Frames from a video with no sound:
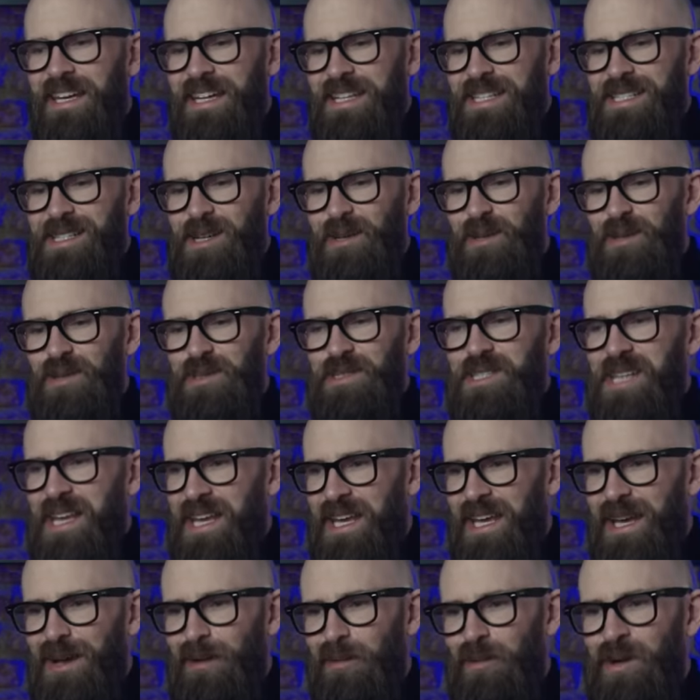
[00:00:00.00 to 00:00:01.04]
It's old,
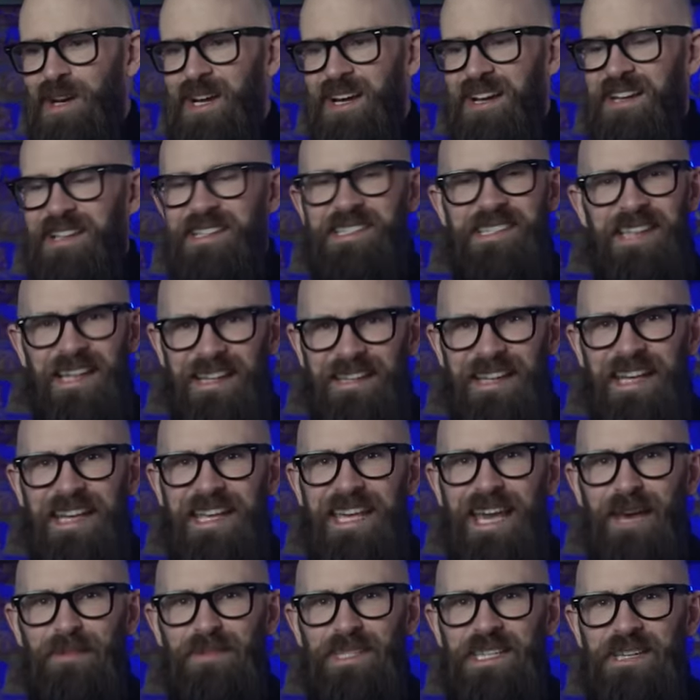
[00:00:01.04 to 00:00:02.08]
it works, they
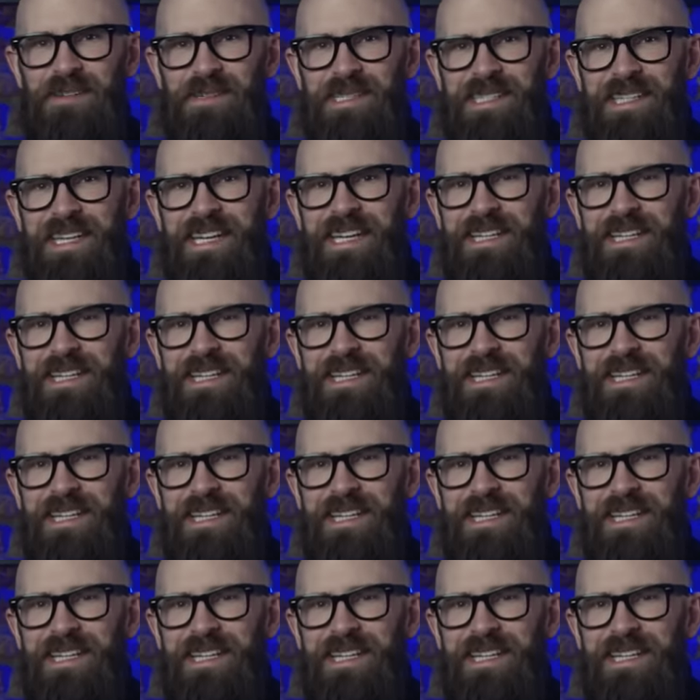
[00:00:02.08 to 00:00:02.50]
kept using